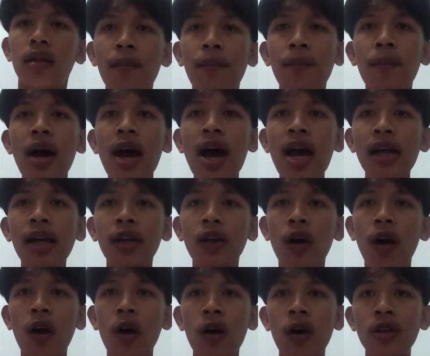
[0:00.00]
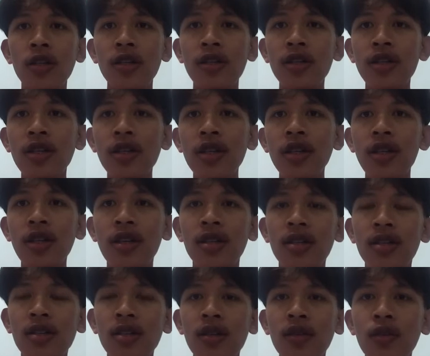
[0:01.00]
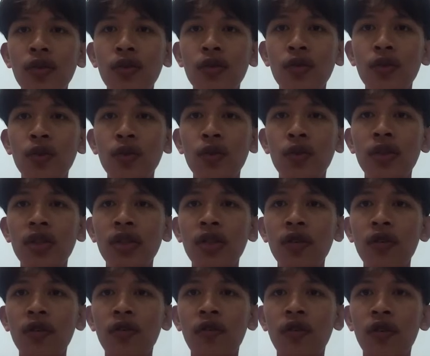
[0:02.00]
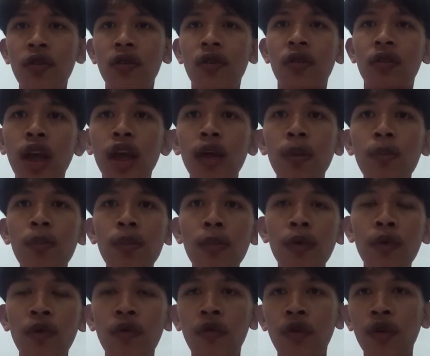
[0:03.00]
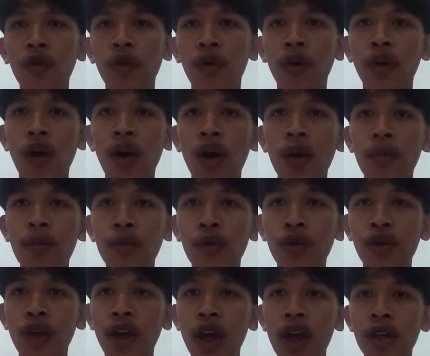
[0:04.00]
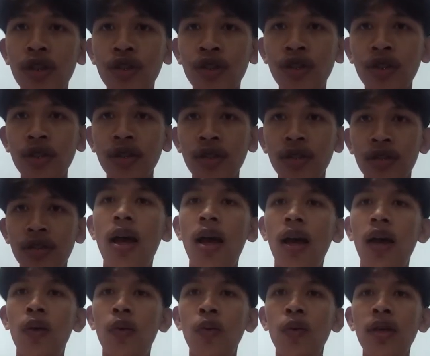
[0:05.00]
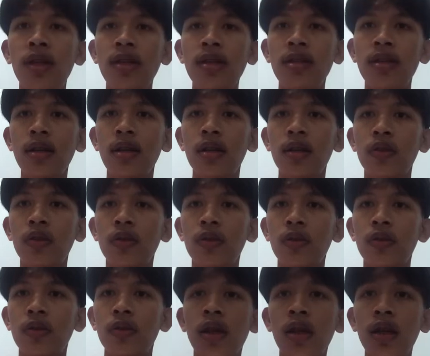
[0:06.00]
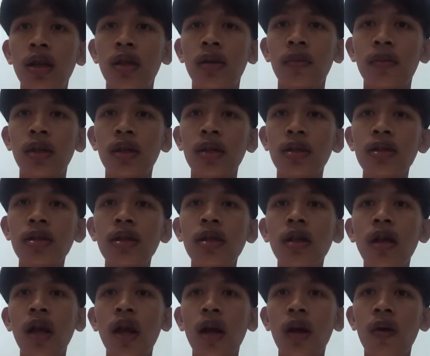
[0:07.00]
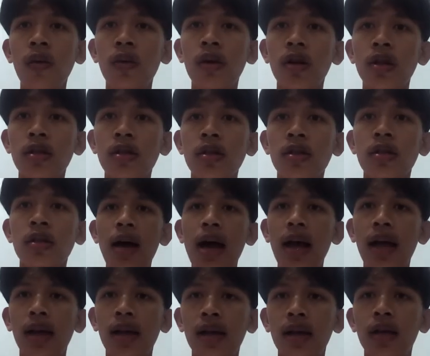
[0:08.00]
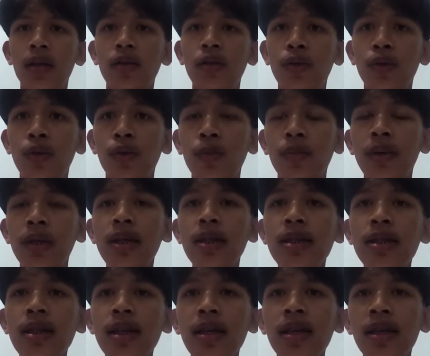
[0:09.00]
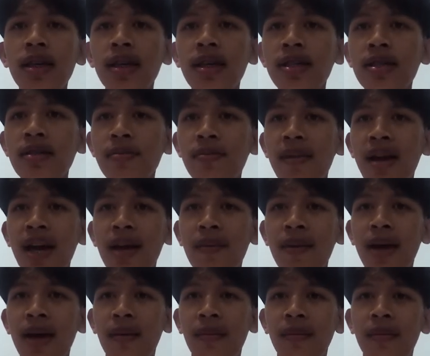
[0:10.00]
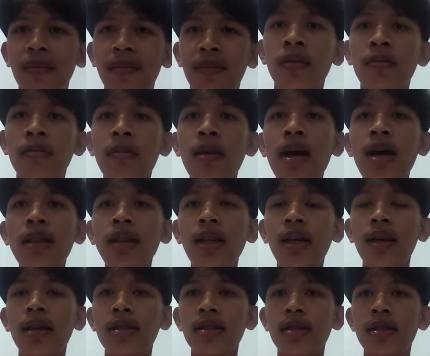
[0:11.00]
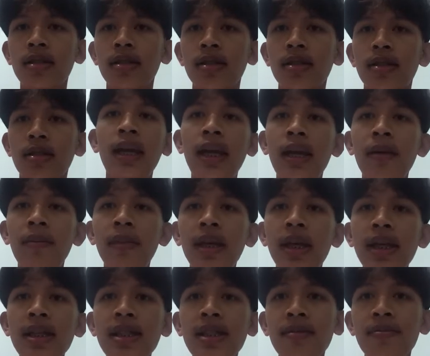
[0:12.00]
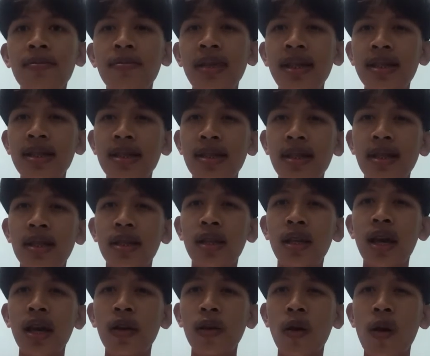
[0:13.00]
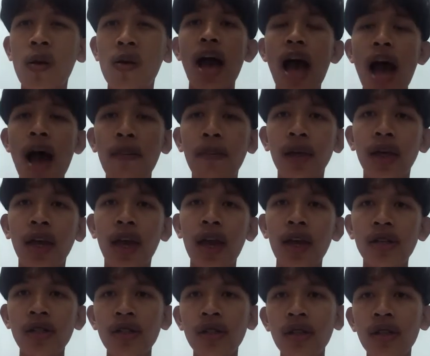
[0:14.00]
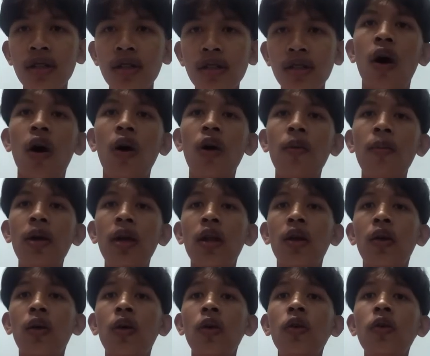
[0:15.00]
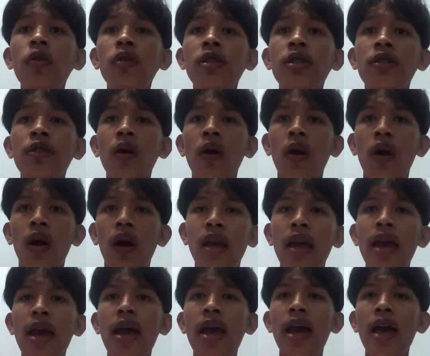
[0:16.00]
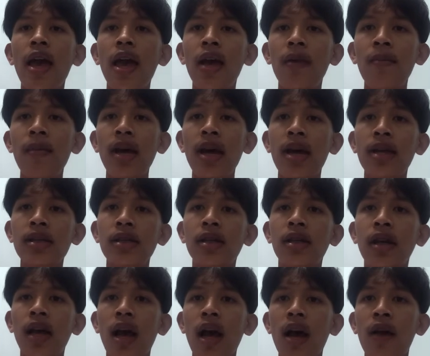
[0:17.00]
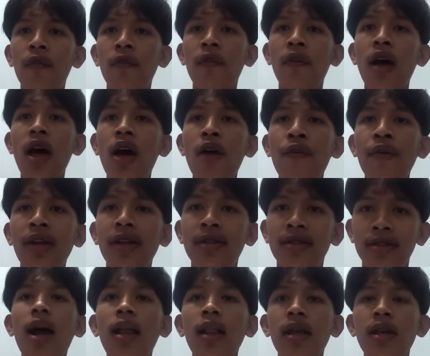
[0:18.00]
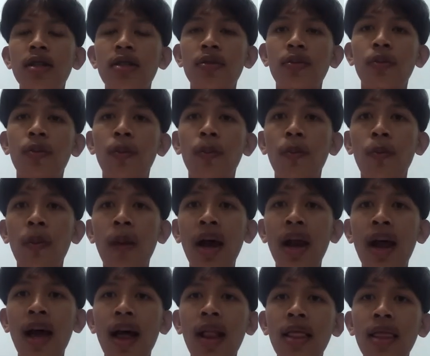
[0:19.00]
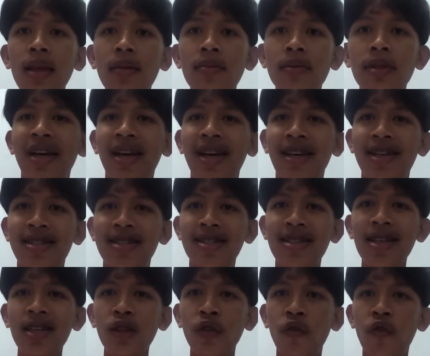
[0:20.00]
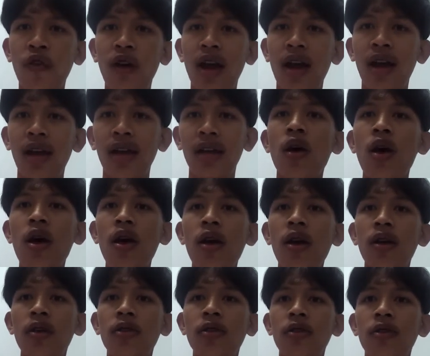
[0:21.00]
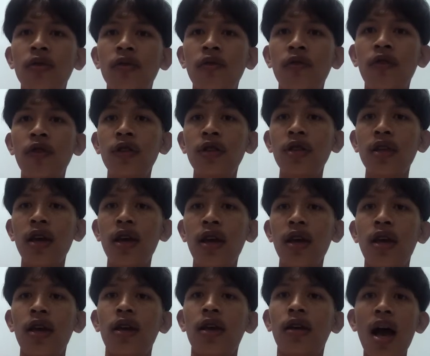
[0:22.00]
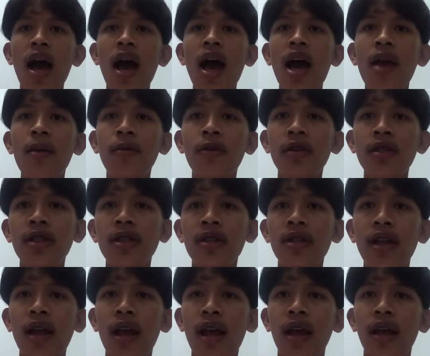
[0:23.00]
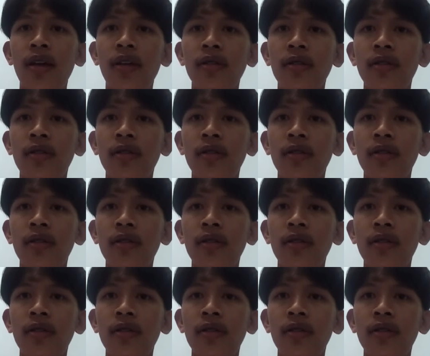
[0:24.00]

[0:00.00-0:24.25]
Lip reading: by the course GE0204 English Communication and Research. The person I would like to present is my mom, mother's. Name is Mrs. Yanyong. Application open a Google store and maha sarakham 5165 age 48. I person name.